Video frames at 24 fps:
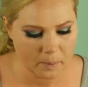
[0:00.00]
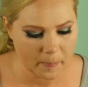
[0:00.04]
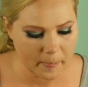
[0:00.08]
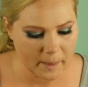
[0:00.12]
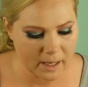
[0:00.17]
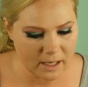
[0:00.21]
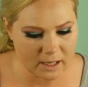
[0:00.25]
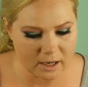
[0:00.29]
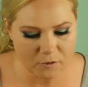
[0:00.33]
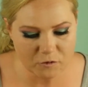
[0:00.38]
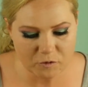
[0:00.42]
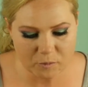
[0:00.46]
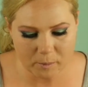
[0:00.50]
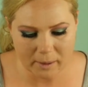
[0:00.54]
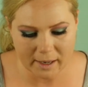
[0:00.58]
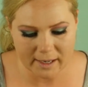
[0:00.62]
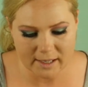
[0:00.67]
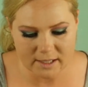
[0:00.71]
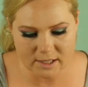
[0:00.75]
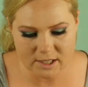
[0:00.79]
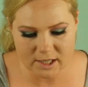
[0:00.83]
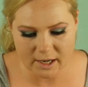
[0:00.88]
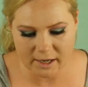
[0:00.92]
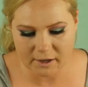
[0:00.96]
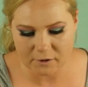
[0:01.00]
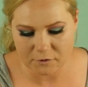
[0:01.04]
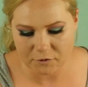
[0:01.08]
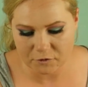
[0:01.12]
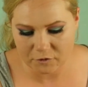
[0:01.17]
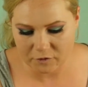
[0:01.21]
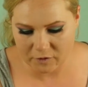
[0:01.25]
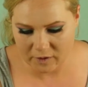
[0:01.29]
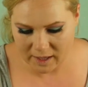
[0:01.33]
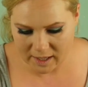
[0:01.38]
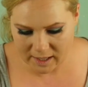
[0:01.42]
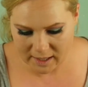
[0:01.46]
And now for my entire
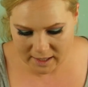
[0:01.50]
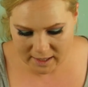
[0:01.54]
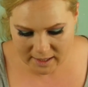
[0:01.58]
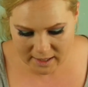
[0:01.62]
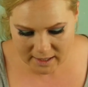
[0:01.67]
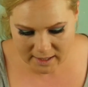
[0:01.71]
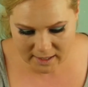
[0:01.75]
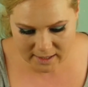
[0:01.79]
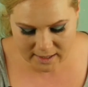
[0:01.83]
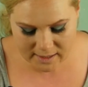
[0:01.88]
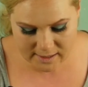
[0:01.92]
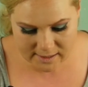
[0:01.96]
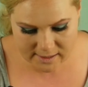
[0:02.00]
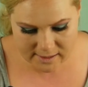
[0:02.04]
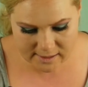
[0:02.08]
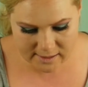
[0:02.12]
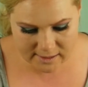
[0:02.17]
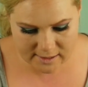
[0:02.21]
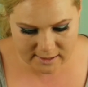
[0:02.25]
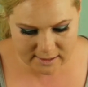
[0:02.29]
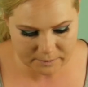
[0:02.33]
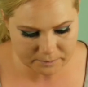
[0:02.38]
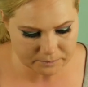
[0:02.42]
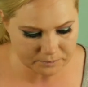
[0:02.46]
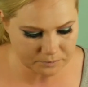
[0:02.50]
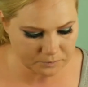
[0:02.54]
face,